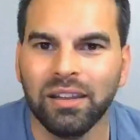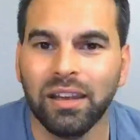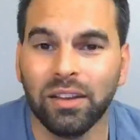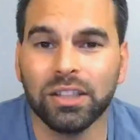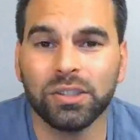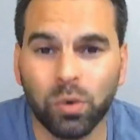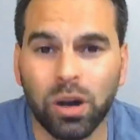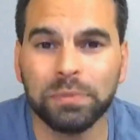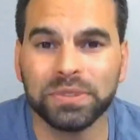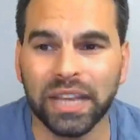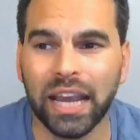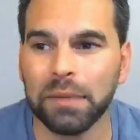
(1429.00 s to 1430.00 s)
And listen to what
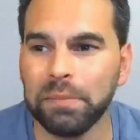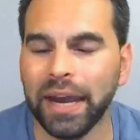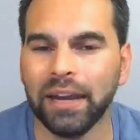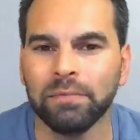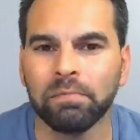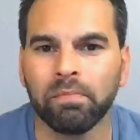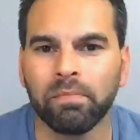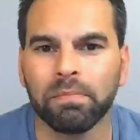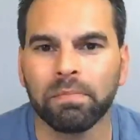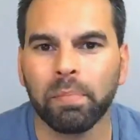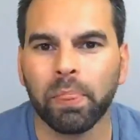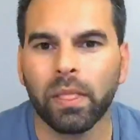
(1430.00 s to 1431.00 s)
I'm saying, man.
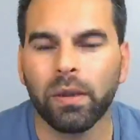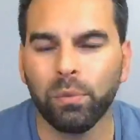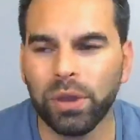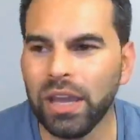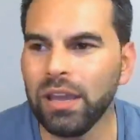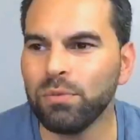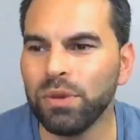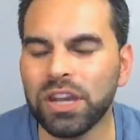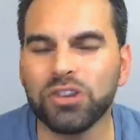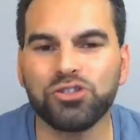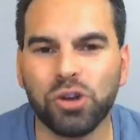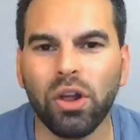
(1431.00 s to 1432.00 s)
We
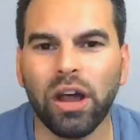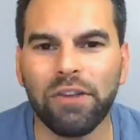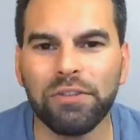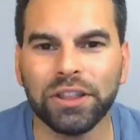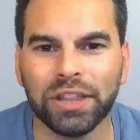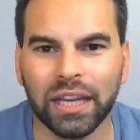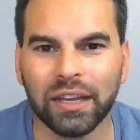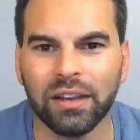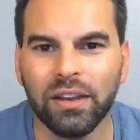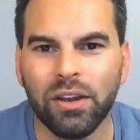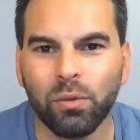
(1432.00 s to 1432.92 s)
control everything.